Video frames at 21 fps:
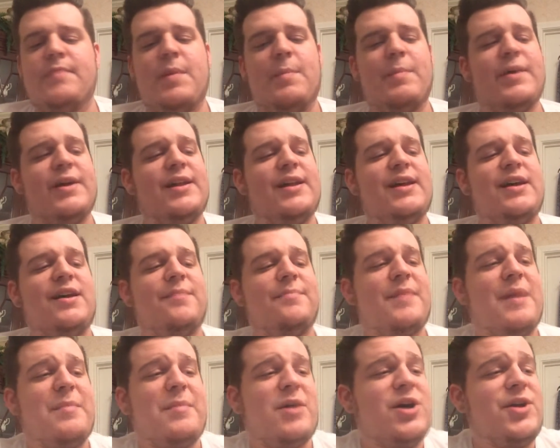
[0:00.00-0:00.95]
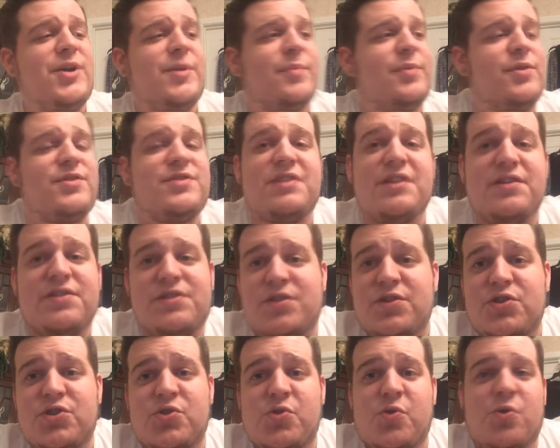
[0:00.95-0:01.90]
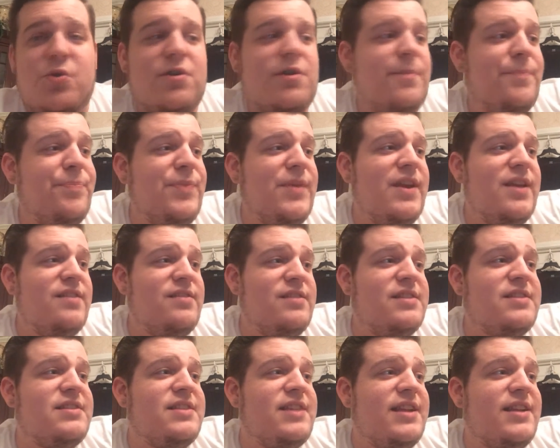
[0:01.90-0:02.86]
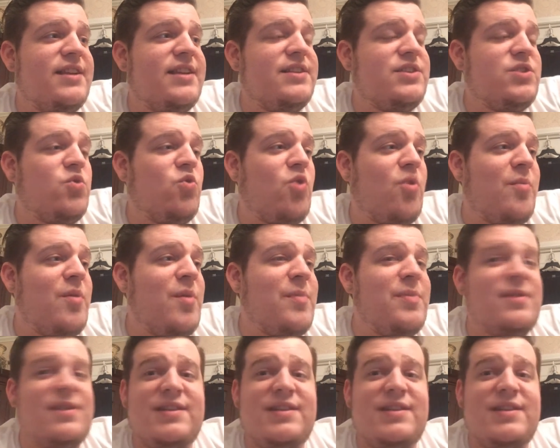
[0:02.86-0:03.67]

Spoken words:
But I'm 100% sure this thing needs to warm up.